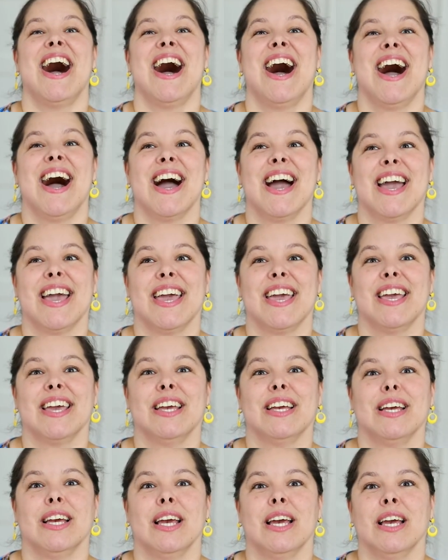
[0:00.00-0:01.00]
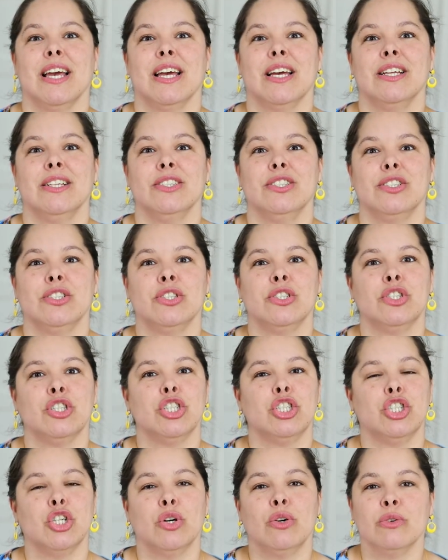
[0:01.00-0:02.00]
I
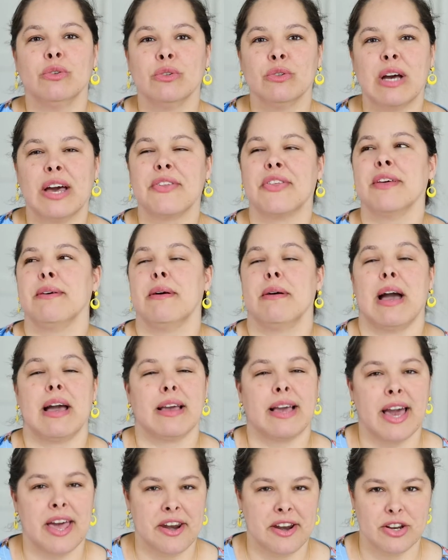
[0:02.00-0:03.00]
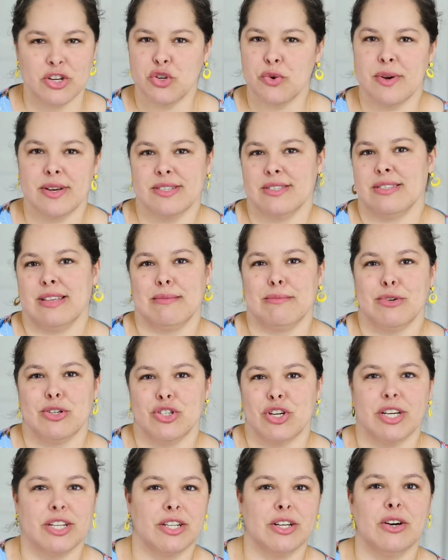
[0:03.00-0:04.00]
don't, I think I got it at Joann's, that
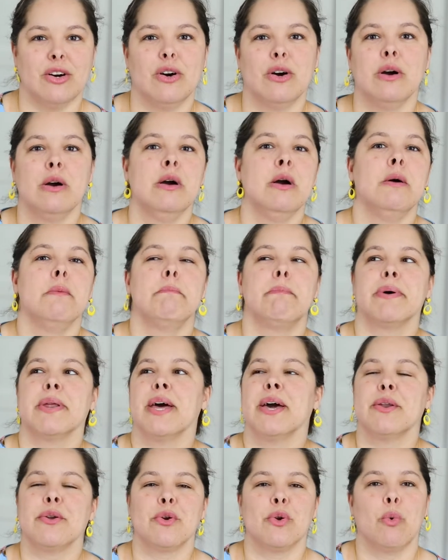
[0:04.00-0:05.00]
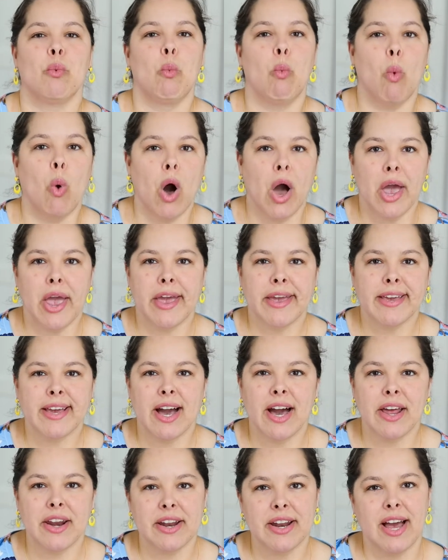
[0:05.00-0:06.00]
much I know, but I don't know why I
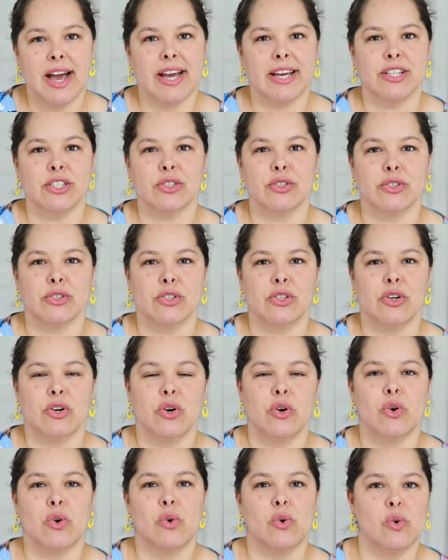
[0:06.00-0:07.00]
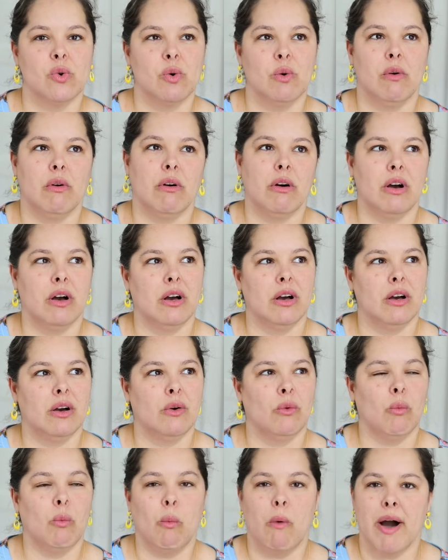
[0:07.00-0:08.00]
got it. I don't know
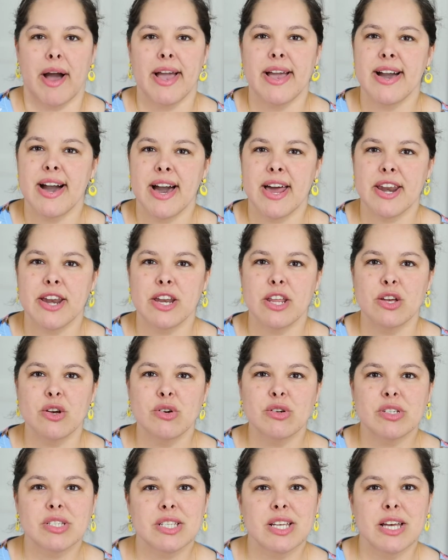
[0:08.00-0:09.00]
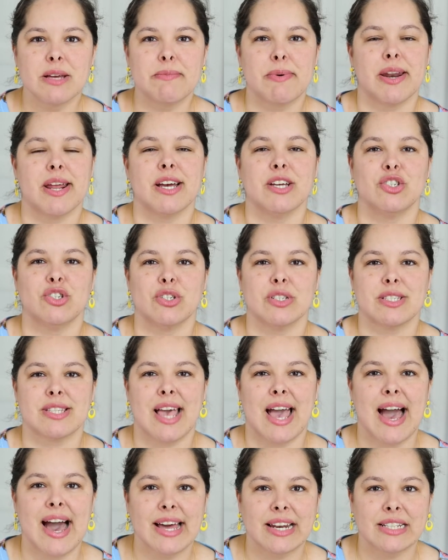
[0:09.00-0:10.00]
why I hadn't used it, but I just
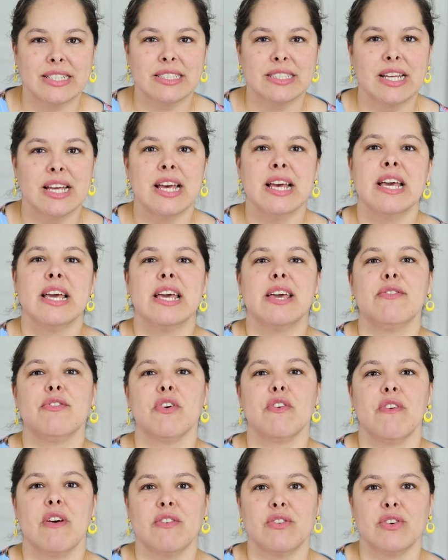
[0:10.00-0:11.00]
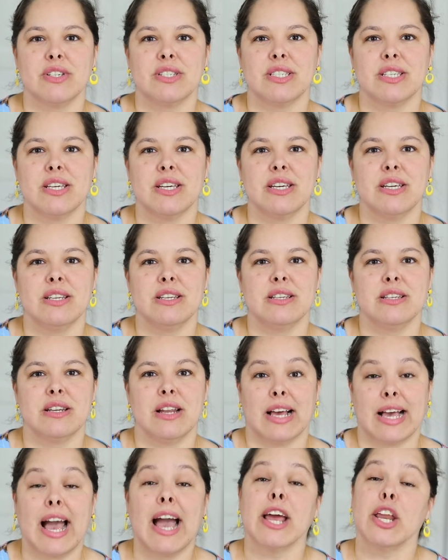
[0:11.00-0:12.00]
hadn't. If you've ever seen,
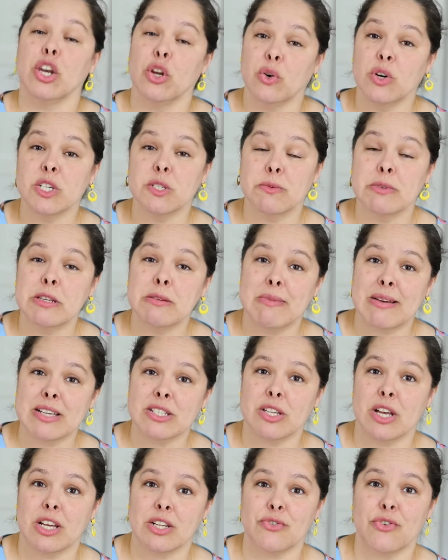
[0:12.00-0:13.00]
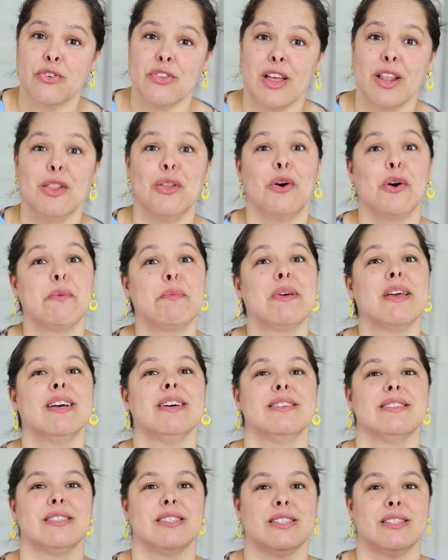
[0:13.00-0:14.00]
like I know it's been in my stash for that long
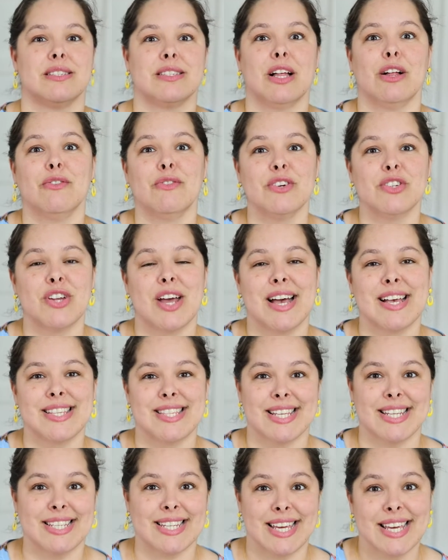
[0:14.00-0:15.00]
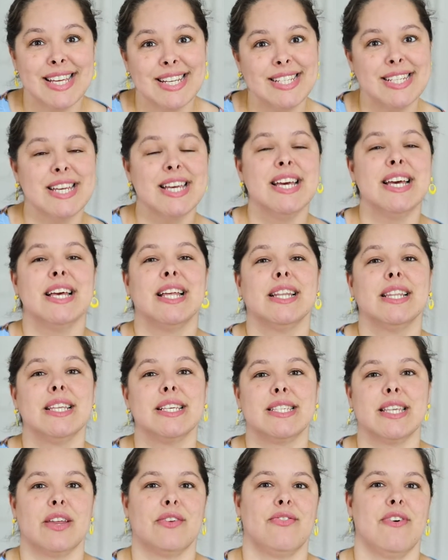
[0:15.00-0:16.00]
because the Selvage has a date.
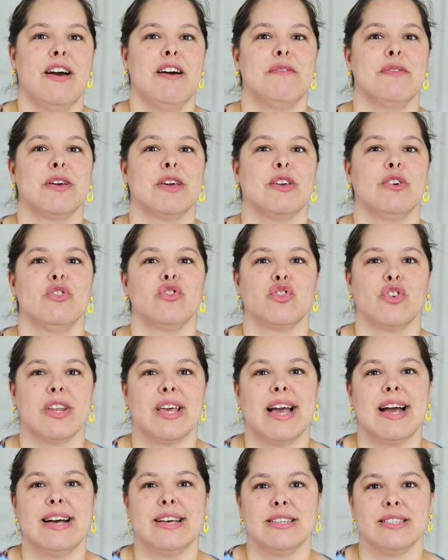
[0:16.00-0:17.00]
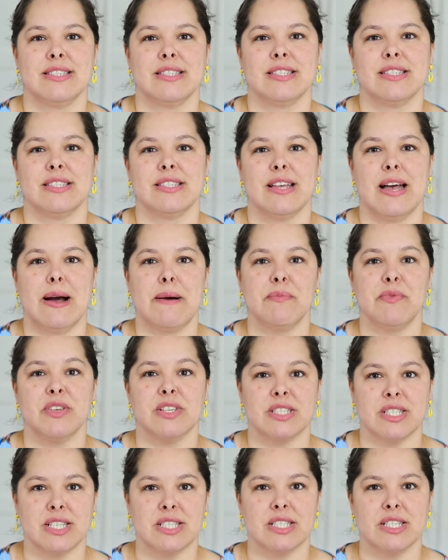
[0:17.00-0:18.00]
Lisette Fabric usually has uh, the
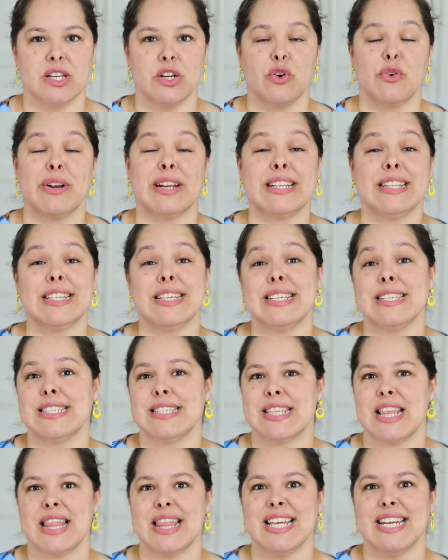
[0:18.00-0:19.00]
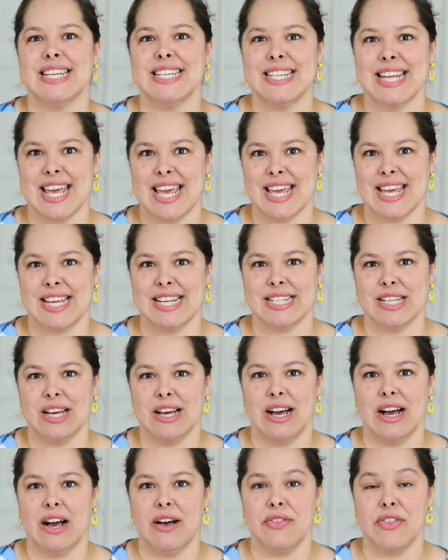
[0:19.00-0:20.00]
season or at least the date,
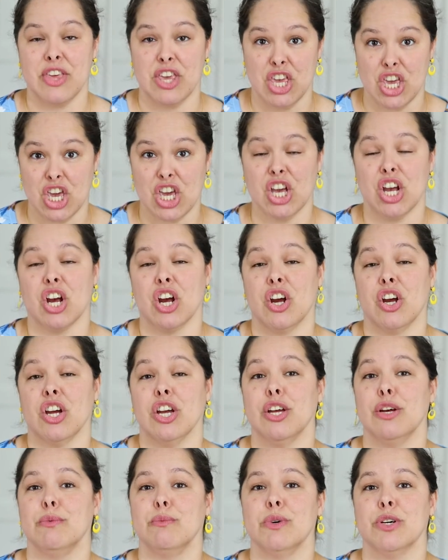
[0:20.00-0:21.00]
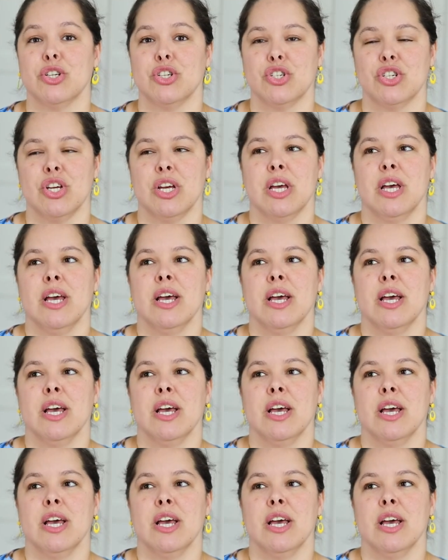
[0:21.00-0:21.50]
uh, the year in which